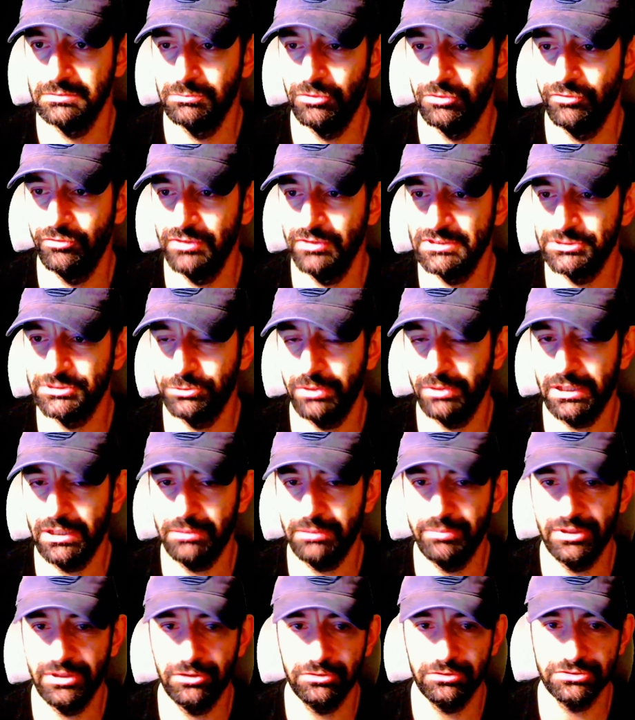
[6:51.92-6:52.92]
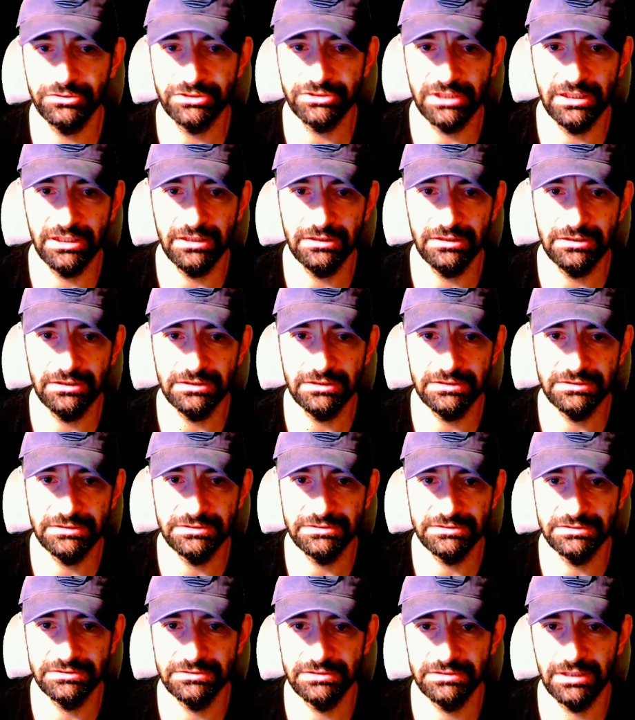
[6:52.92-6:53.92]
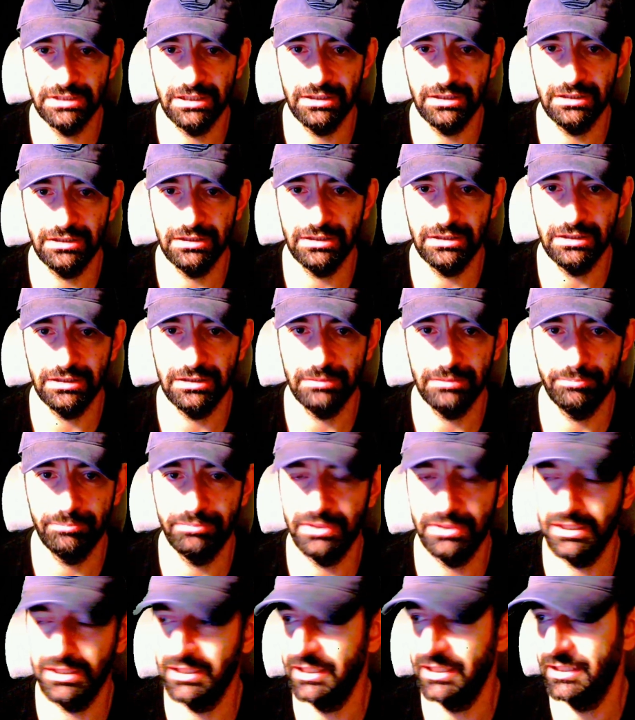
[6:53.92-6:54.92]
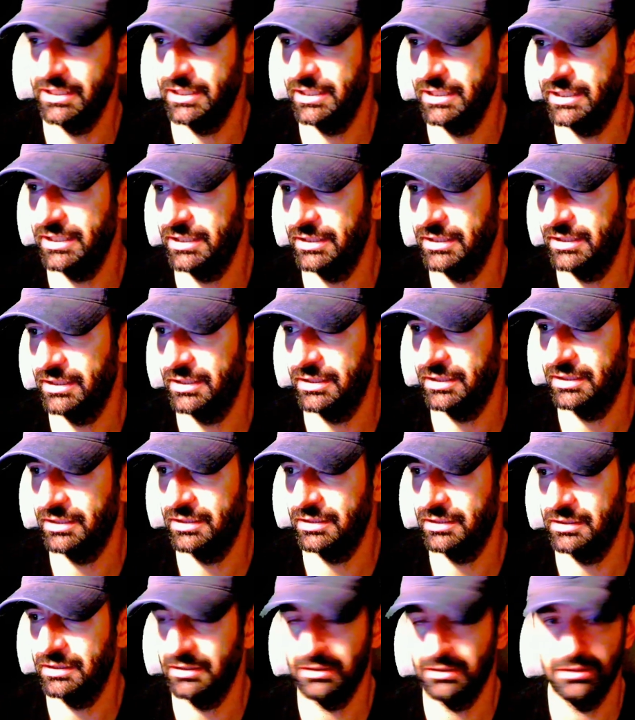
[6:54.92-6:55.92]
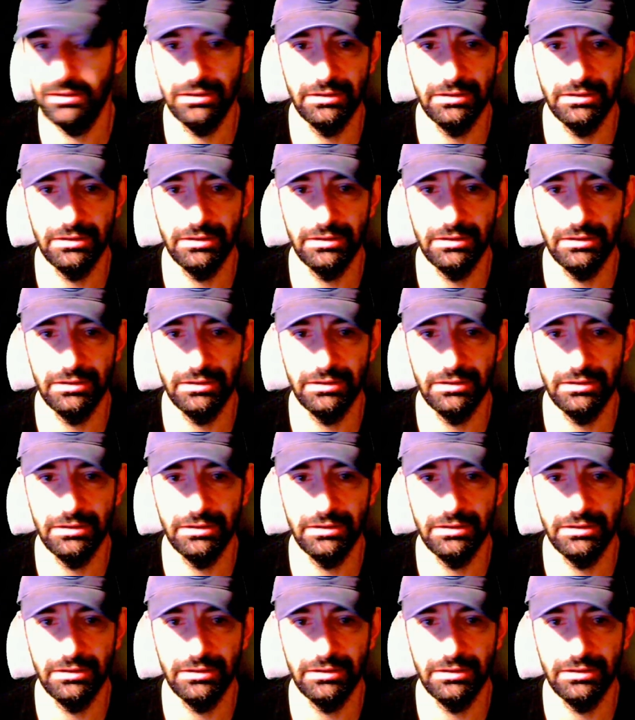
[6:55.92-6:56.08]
moving square because I didn't uh, plan any uh,